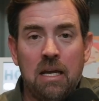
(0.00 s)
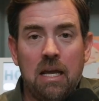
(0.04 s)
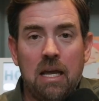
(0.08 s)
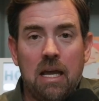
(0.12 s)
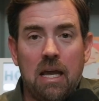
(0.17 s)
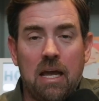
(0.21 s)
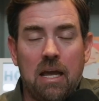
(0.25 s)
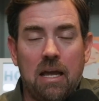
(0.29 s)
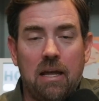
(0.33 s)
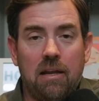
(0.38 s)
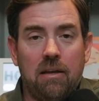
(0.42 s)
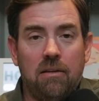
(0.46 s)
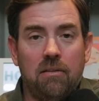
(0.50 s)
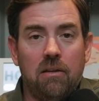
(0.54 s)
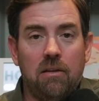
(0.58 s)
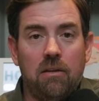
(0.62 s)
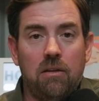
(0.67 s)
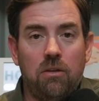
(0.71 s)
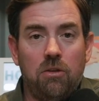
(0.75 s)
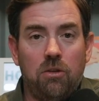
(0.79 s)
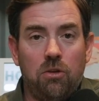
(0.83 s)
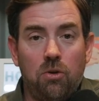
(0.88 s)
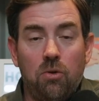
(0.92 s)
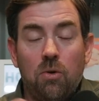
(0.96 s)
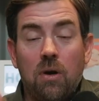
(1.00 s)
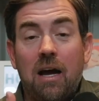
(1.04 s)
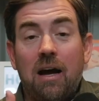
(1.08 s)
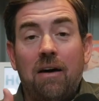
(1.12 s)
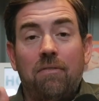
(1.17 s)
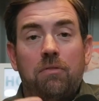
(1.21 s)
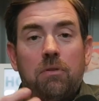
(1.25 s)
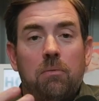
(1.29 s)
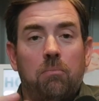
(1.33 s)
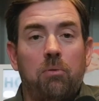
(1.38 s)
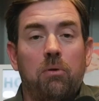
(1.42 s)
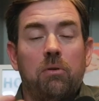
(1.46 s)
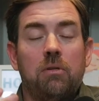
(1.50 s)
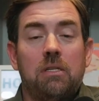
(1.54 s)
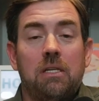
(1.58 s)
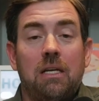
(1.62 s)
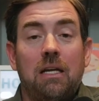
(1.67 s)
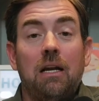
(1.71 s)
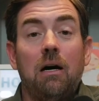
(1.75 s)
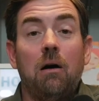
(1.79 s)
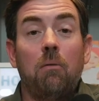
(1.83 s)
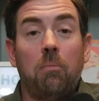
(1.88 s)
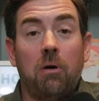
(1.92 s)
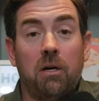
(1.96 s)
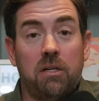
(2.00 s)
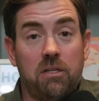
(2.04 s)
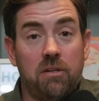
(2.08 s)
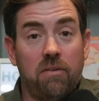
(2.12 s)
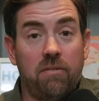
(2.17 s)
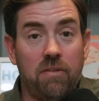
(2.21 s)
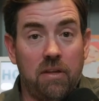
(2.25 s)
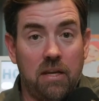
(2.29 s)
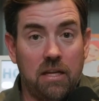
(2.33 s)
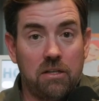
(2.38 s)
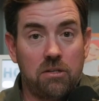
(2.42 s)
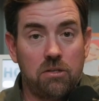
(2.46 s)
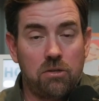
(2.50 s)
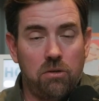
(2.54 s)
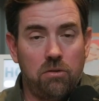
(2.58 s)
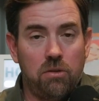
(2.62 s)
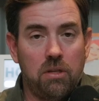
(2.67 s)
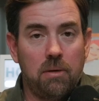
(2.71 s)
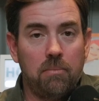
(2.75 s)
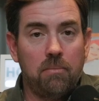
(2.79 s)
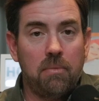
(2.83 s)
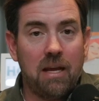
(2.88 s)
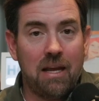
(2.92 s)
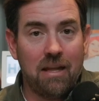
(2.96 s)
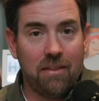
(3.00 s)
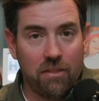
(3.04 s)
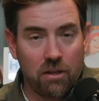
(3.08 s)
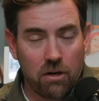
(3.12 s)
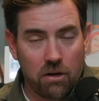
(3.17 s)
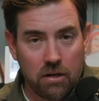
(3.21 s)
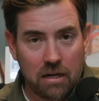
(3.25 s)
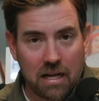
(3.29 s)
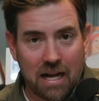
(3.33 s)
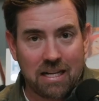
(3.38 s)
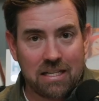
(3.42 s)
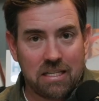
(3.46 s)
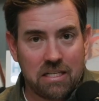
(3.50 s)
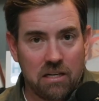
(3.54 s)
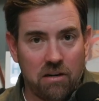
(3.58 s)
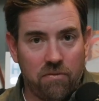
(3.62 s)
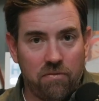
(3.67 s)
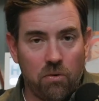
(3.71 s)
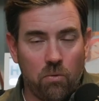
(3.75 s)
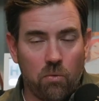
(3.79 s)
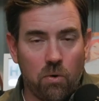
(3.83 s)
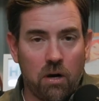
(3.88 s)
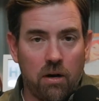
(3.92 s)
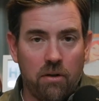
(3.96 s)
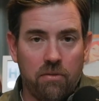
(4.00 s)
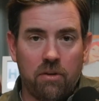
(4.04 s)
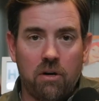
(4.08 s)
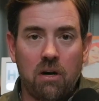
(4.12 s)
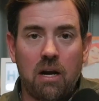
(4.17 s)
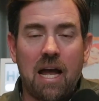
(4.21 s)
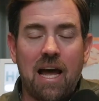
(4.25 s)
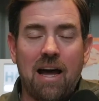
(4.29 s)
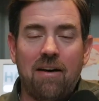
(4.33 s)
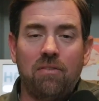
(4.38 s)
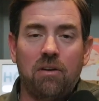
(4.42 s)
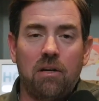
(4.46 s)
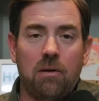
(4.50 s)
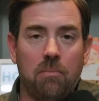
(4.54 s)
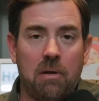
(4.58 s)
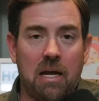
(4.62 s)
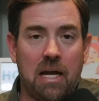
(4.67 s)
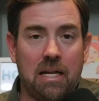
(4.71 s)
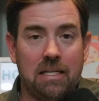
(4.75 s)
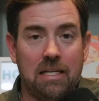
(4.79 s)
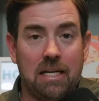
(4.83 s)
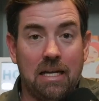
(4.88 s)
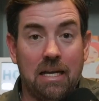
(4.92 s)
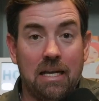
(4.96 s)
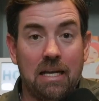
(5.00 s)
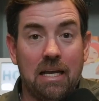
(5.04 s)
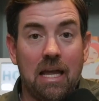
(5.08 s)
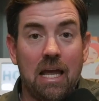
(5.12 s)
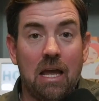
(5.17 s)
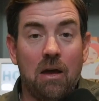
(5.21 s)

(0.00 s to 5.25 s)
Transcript: and you have to present a bunch of things to them and they're not self-aware and they're having a bad day.